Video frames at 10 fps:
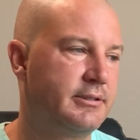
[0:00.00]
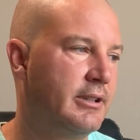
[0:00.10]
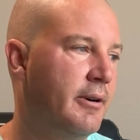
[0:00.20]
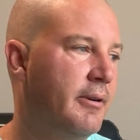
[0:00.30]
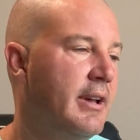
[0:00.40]

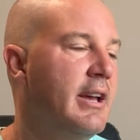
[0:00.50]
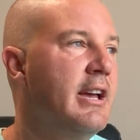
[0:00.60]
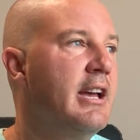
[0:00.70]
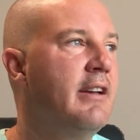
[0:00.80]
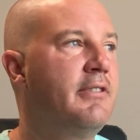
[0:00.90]
So
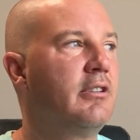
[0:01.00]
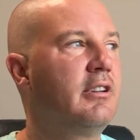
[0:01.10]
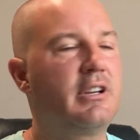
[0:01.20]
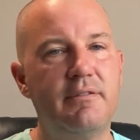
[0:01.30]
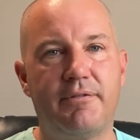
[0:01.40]
if you're
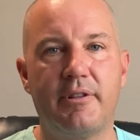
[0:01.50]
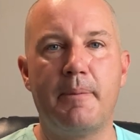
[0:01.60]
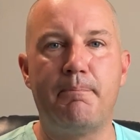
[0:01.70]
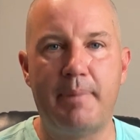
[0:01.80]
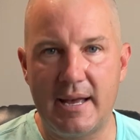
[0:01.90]
looking for the
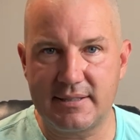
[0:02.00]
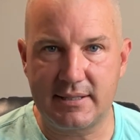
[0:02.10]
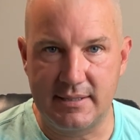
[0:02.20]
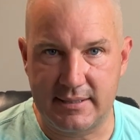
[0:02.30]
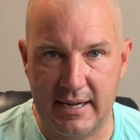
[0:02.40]
best
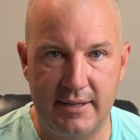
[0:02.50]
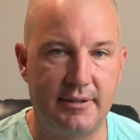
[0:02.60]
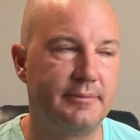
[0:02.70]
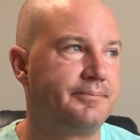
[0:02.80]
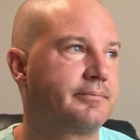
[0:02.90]
container,